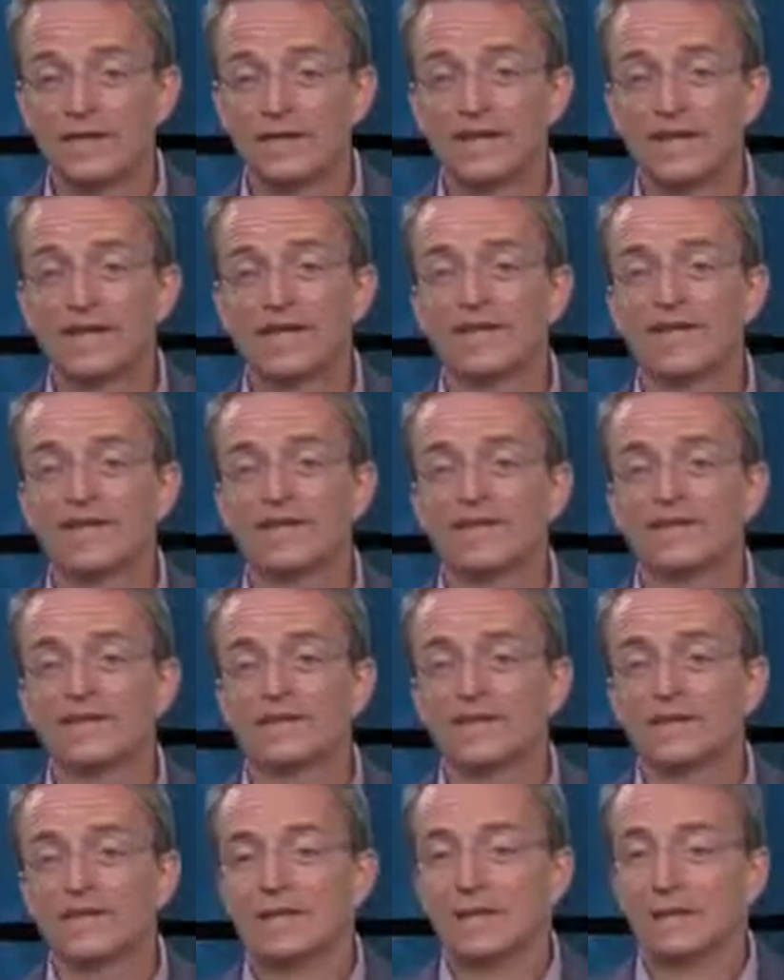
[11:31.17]
and
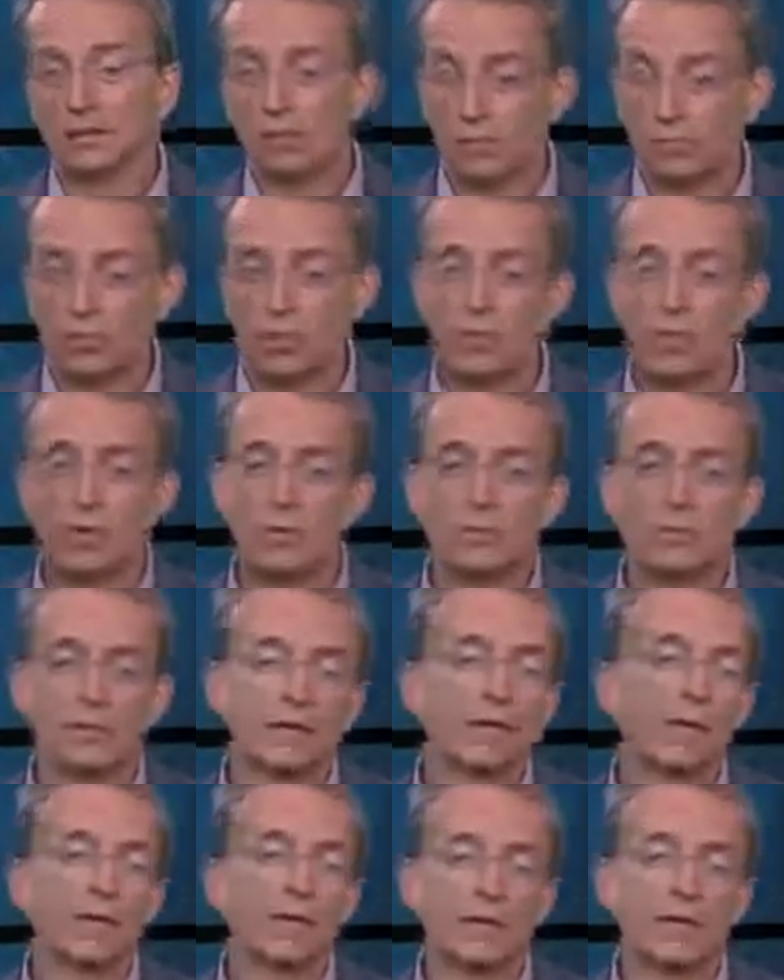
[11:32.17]
Chrome,
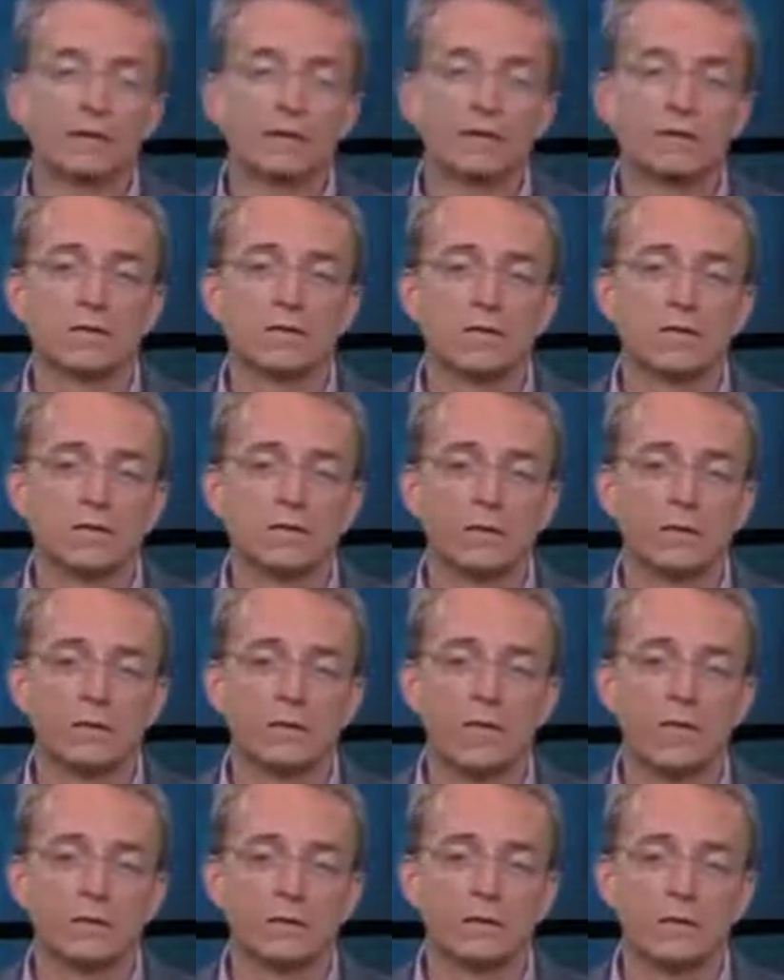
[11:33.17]
which we announced just a few
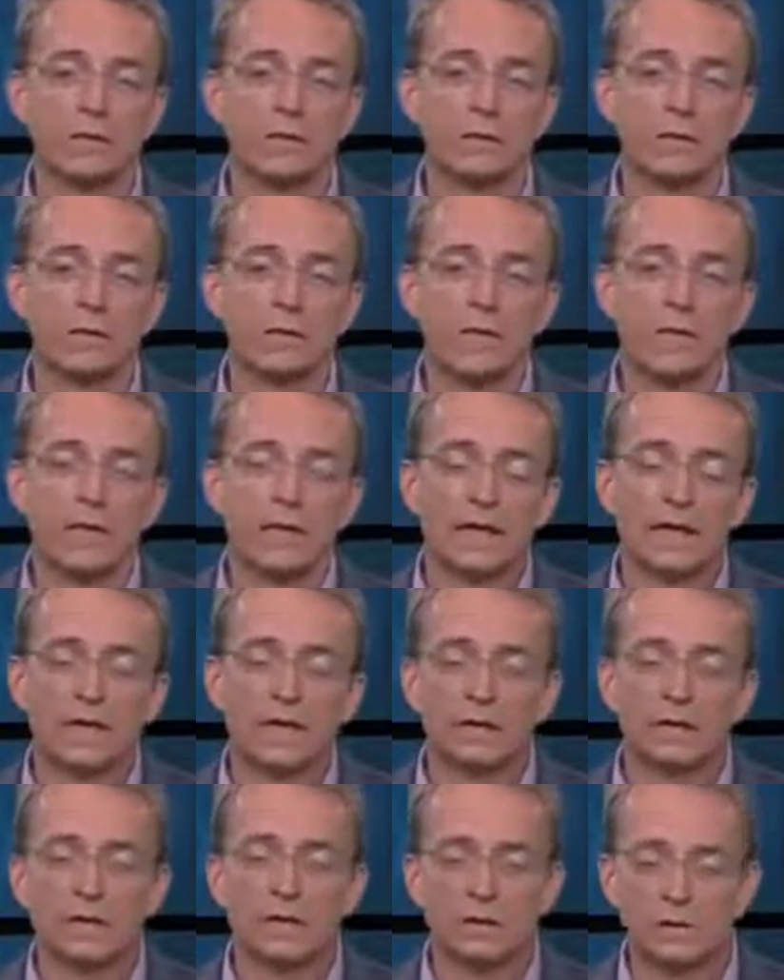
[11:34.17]
weeks ago,
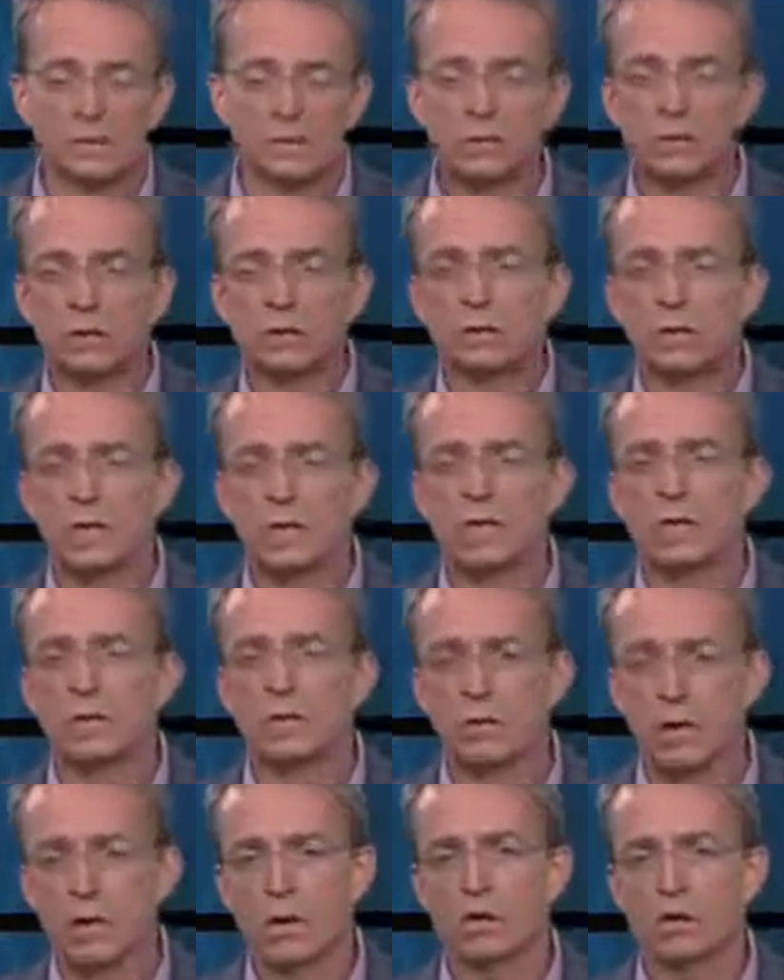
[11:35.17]
a unique
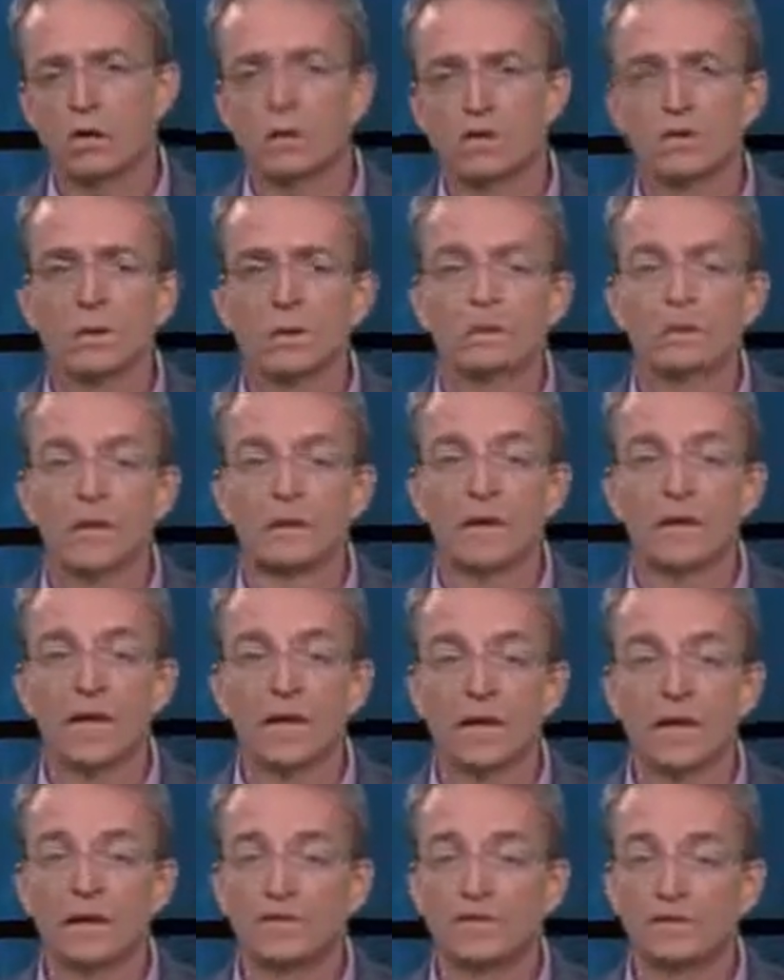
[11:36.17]
partnership that we
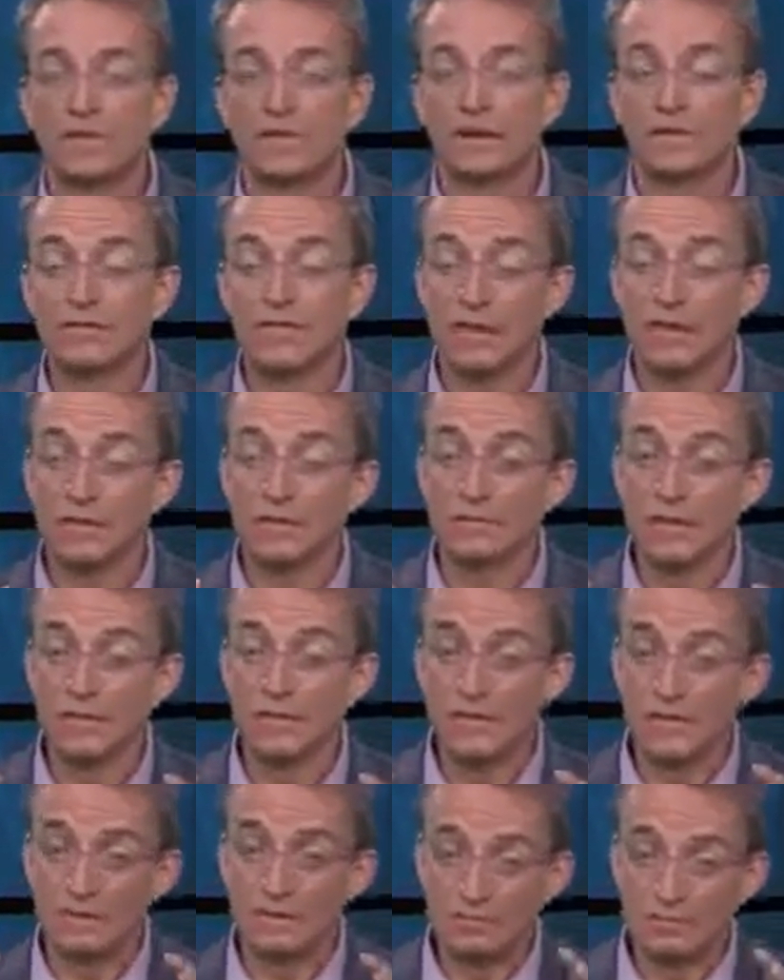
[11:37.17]
have to have them
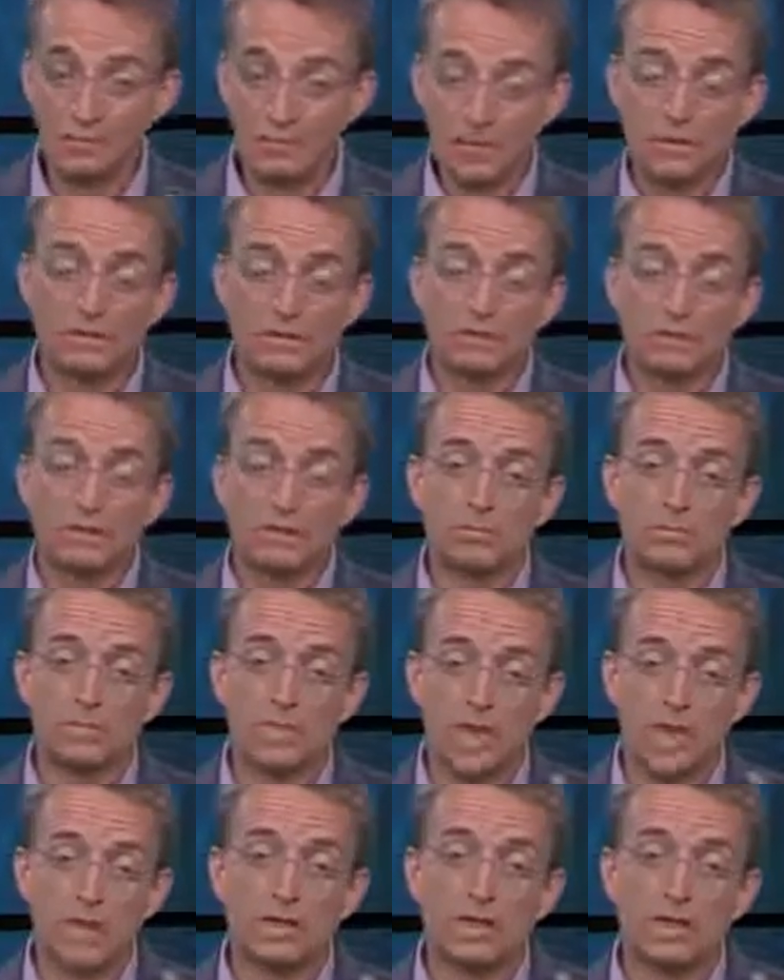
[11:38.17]
to
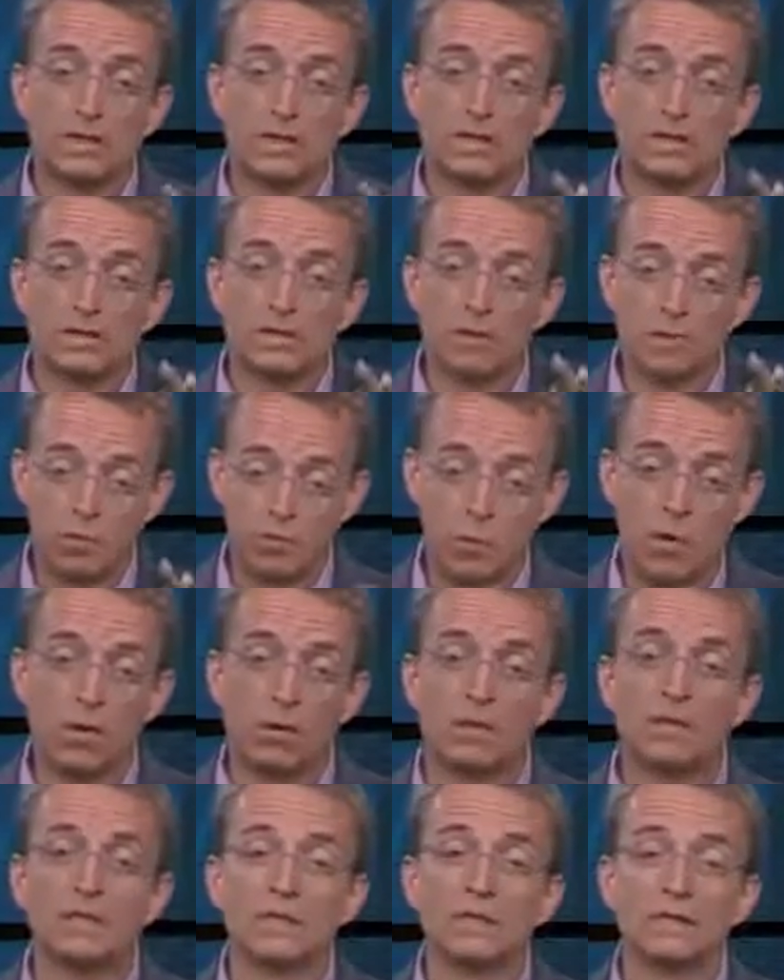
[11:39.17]
manage the
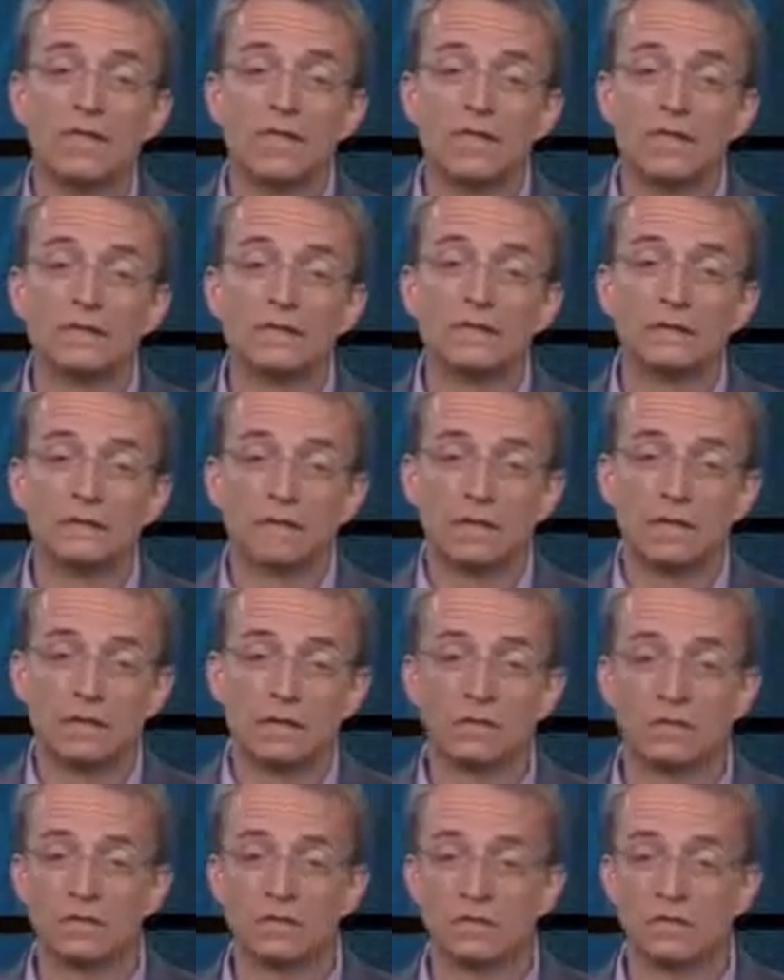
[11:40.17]
Chrome devices in a
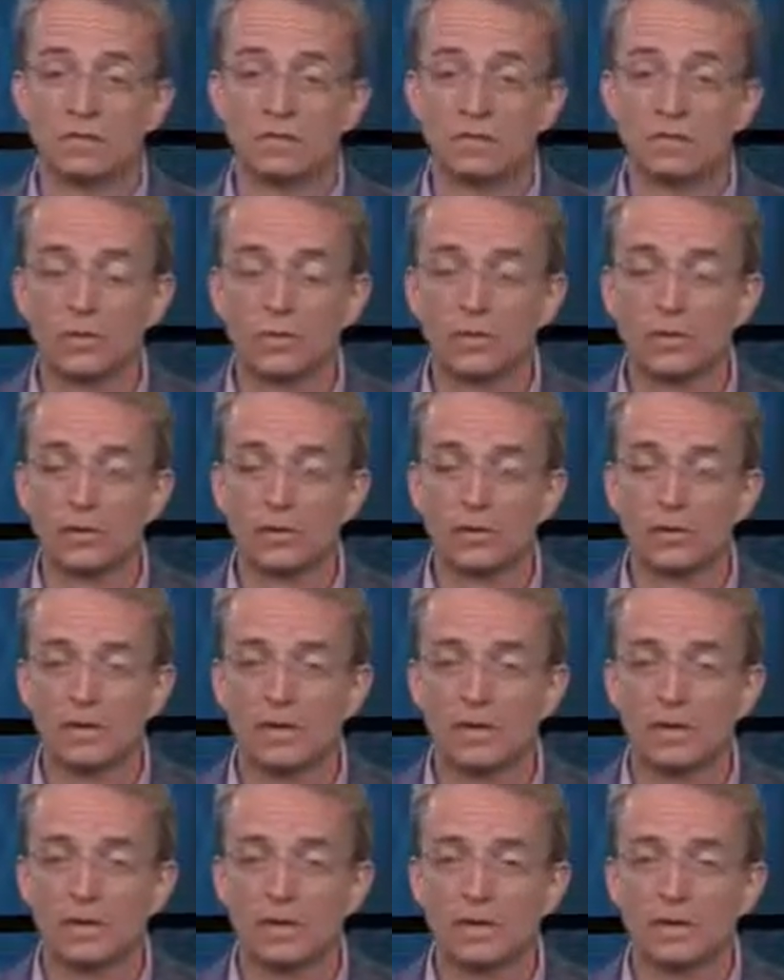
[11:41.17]
consistent way.
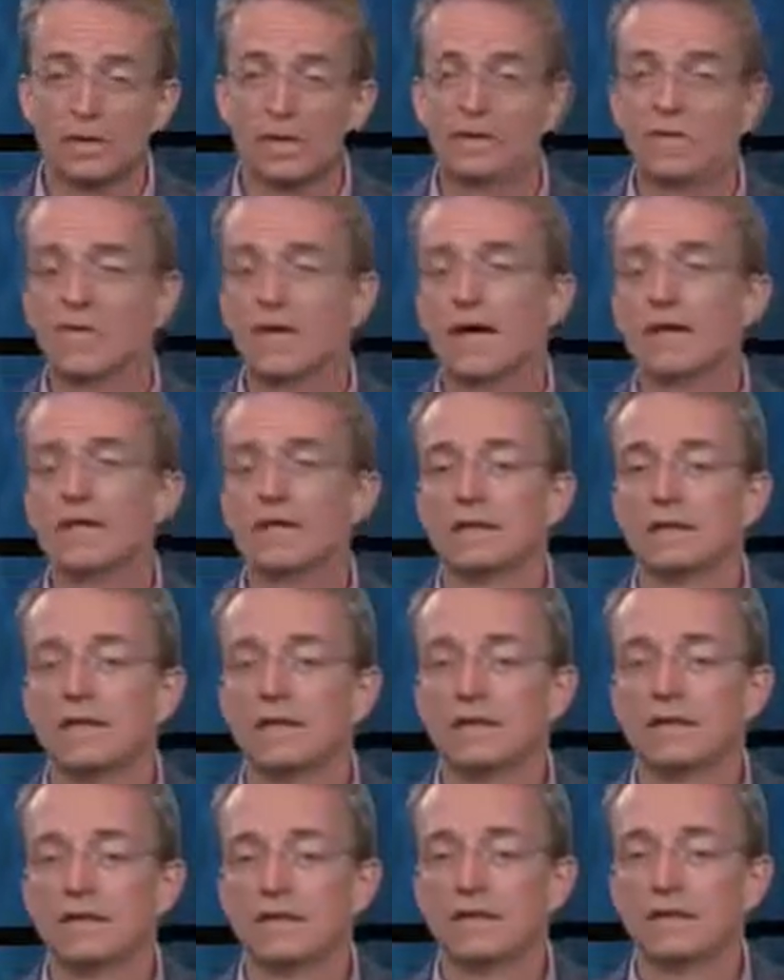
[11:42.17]
And finally,